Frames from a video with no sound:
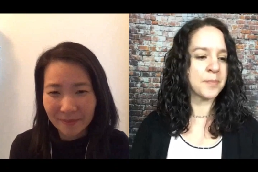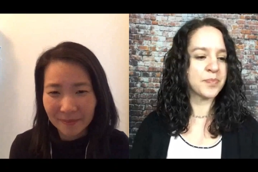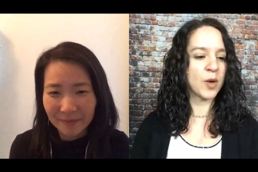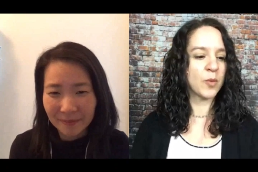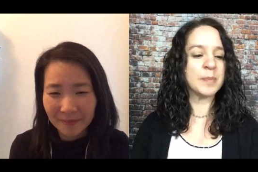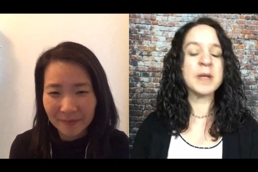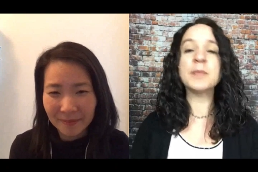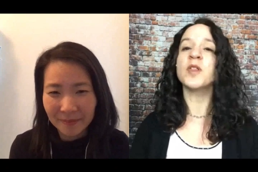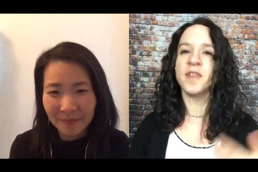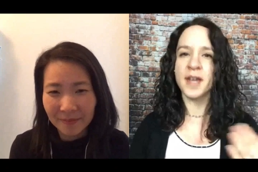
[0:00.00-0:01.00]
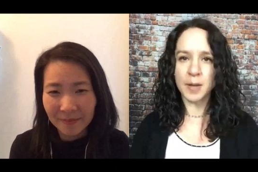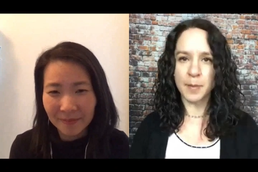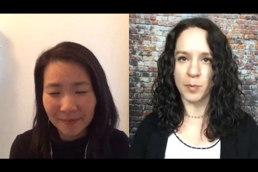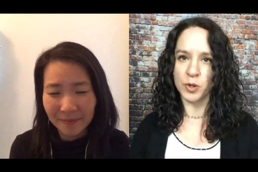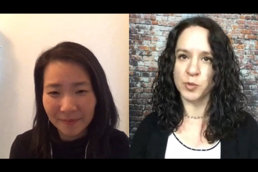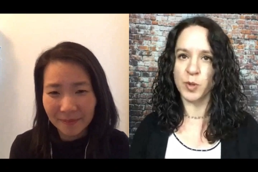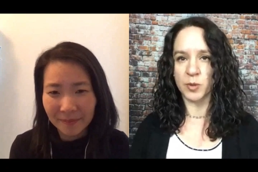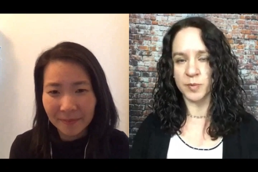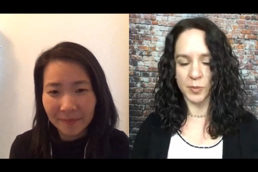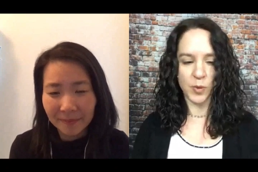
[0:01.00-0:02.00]
Speaker 1: um, when people think about
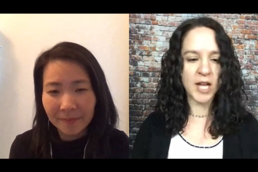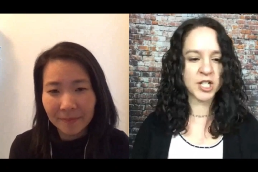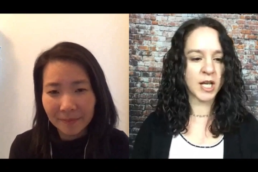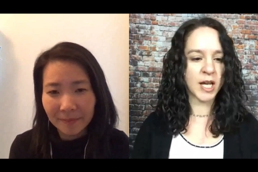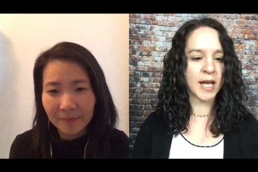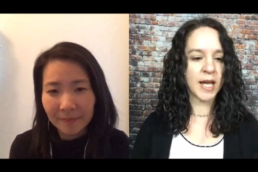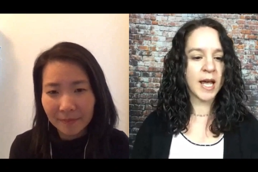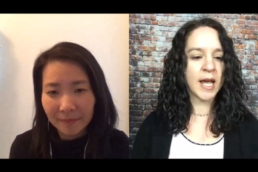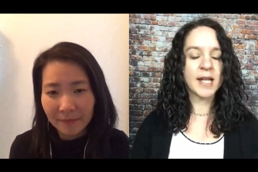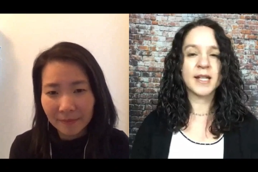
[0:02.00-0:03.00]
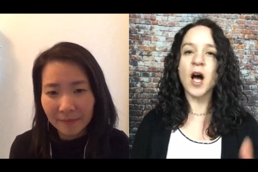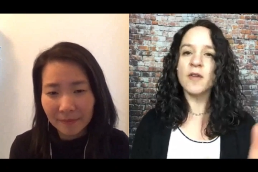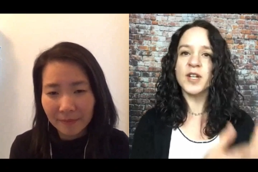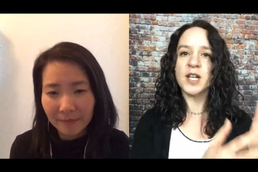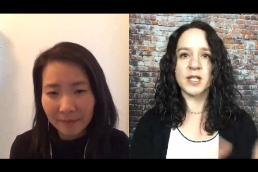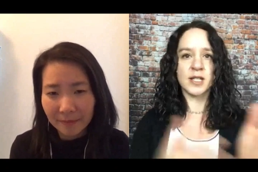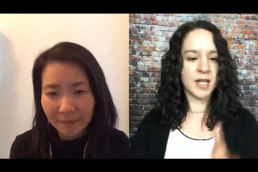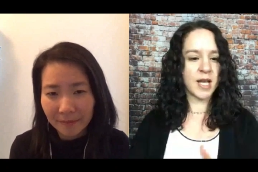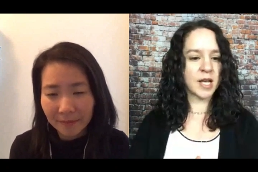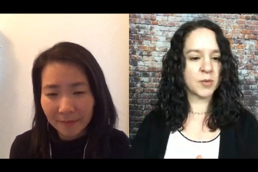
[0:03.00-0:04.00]
postpartum depression, they often
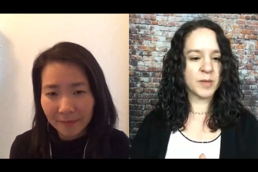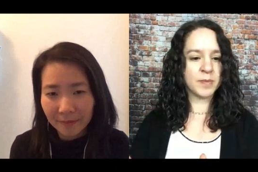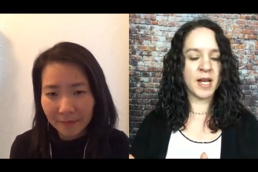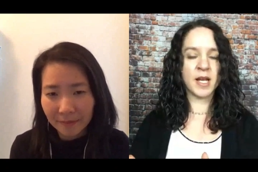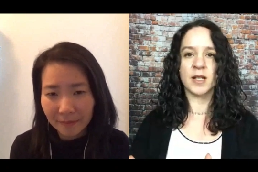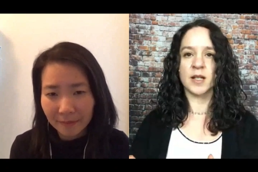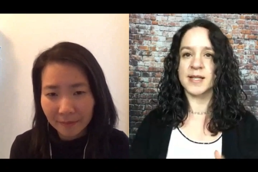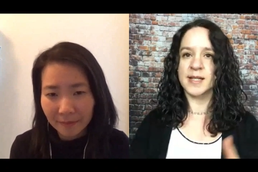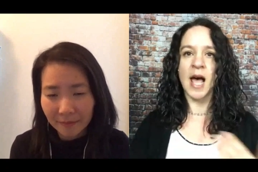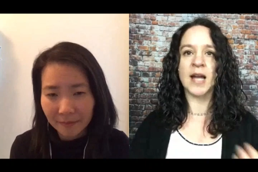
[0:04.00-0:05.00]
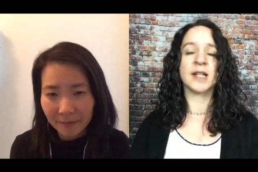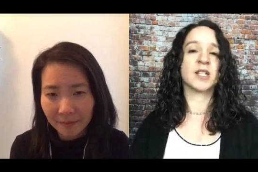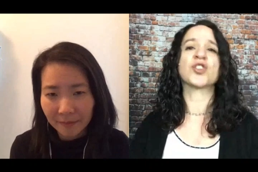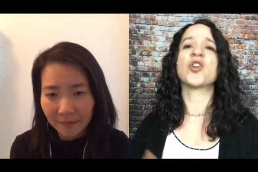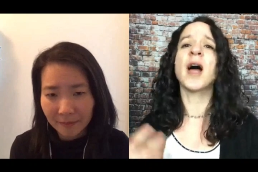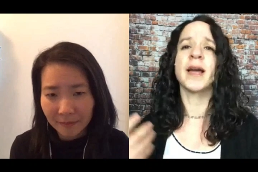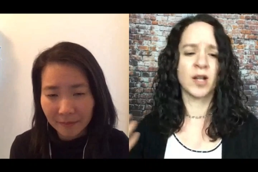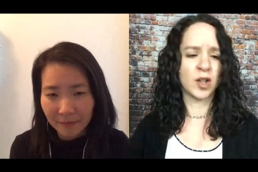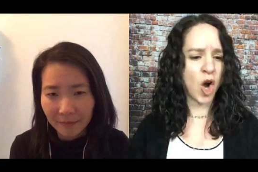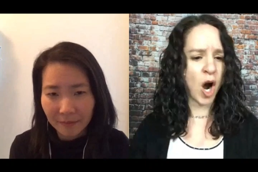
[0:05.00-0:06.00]
associate it with being sad and
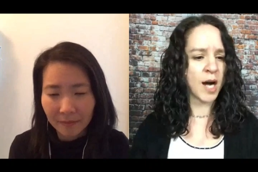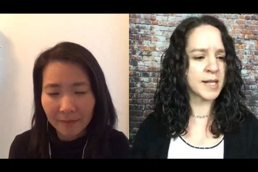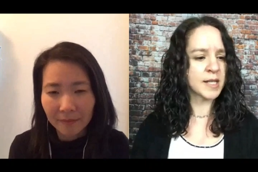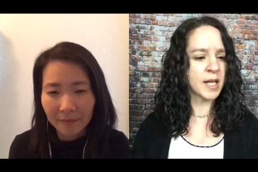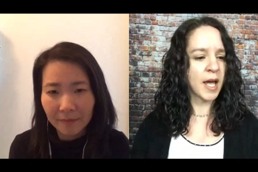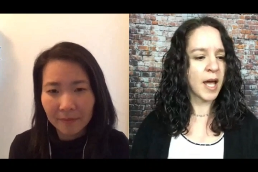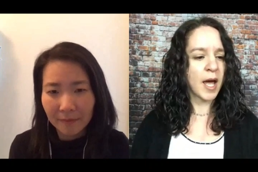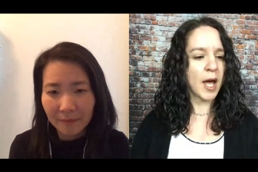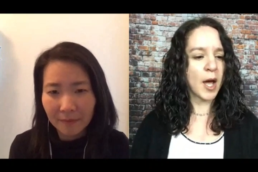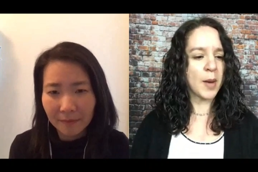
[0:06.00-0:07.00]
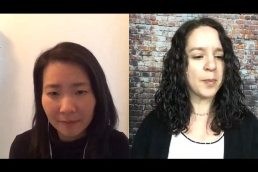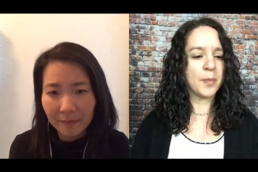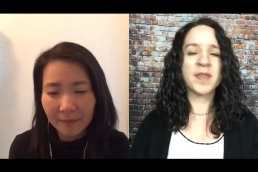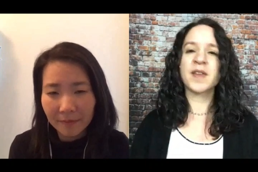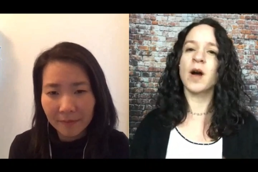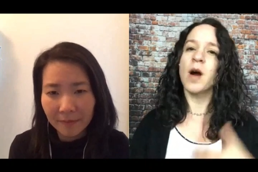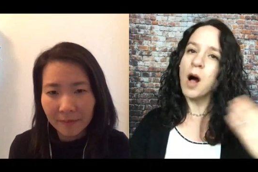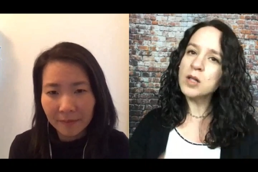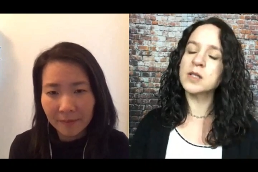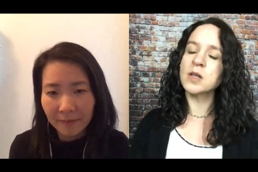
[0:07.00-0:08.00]
crying a lot. Uh, but there are
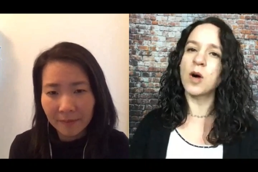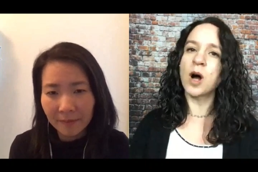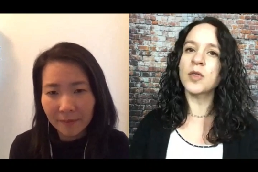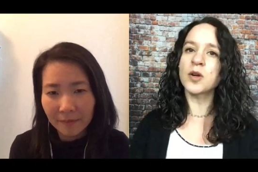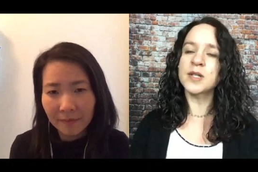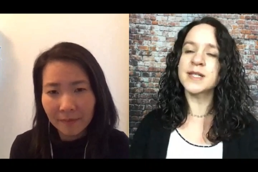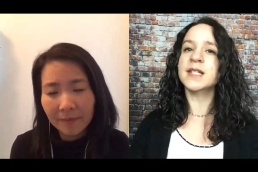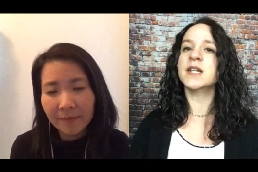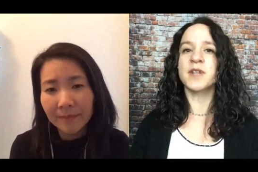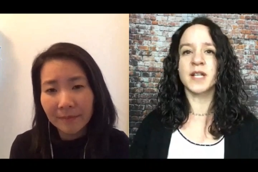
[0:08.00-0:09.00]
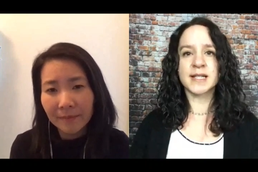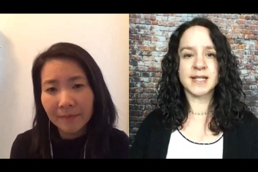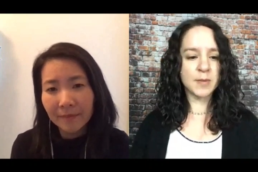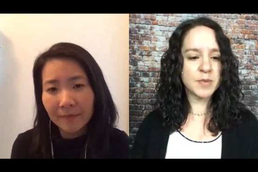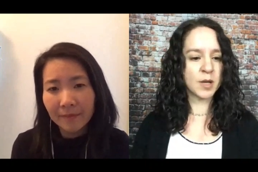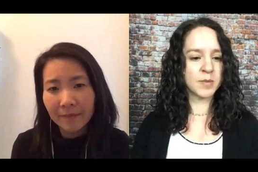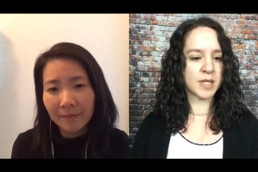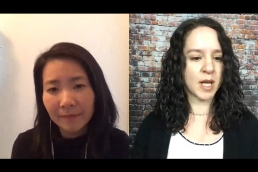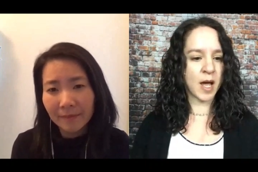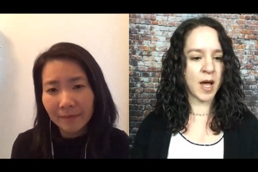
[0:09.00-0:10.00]
also other significant
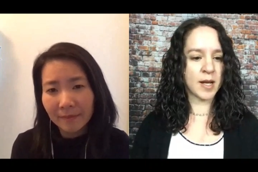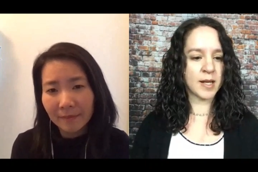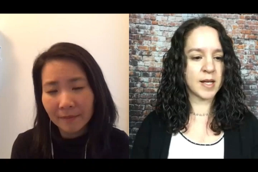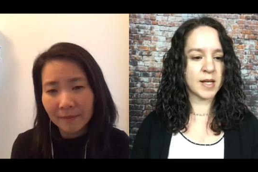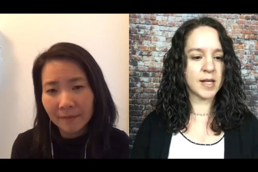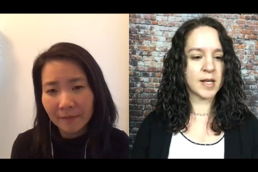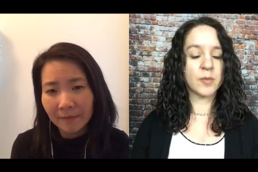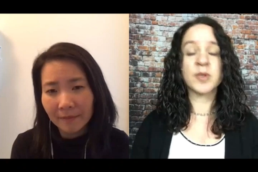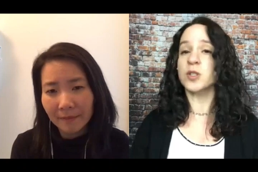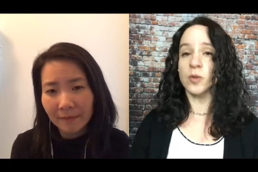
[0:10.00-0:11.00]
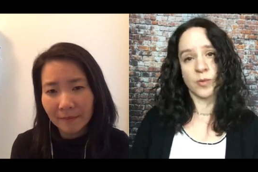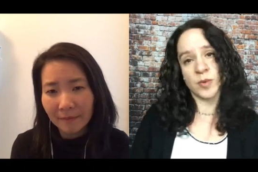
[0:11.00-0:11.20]
symptoms uh, which